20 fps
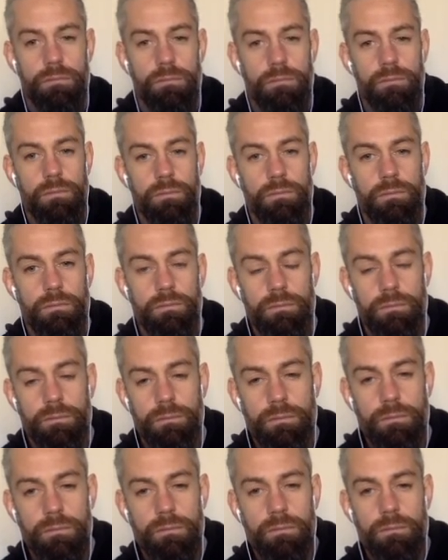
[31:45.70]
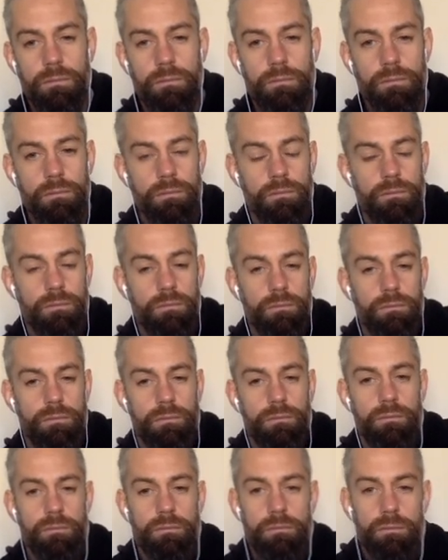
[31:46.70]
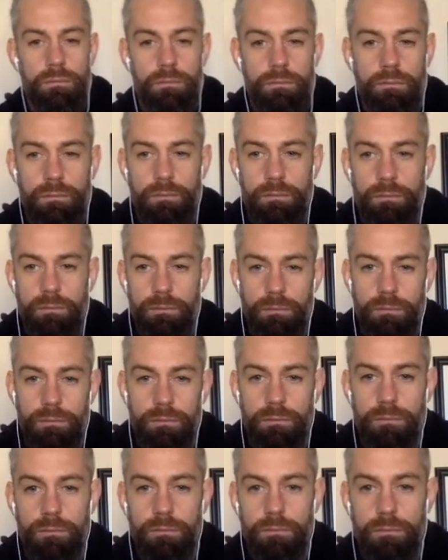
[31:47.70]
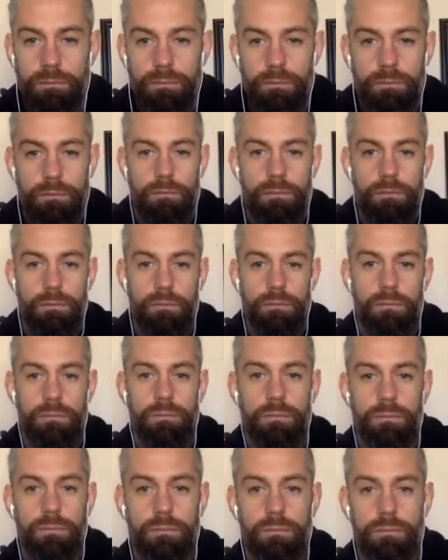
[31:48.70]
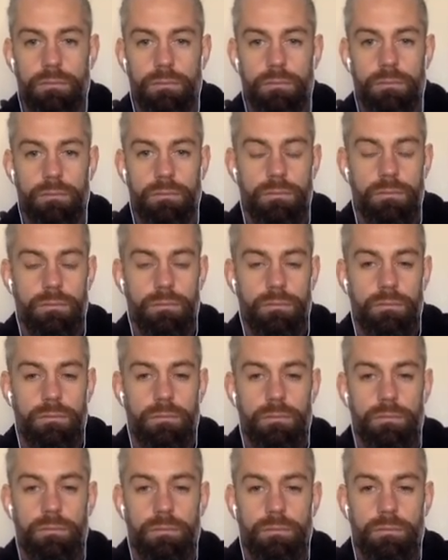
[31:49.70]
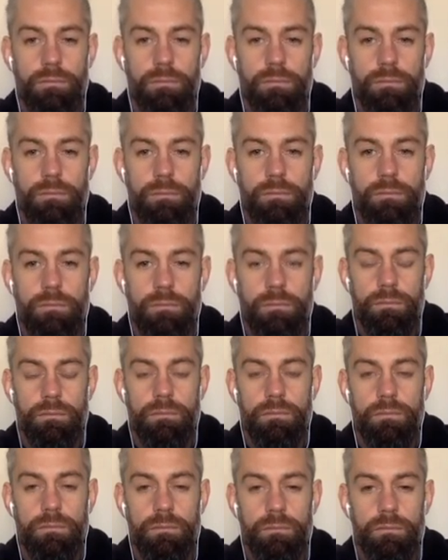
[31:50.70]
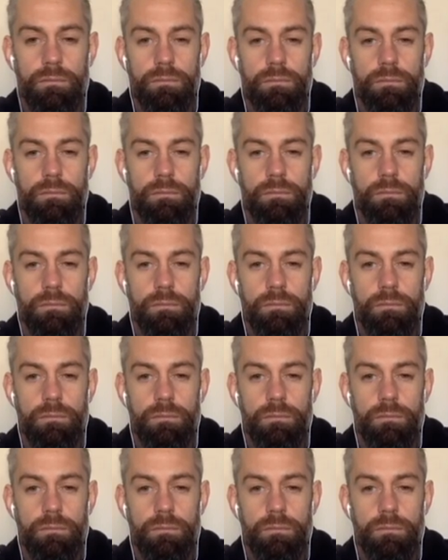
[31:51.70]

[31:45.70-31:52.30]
No words are spoken by the person on screen.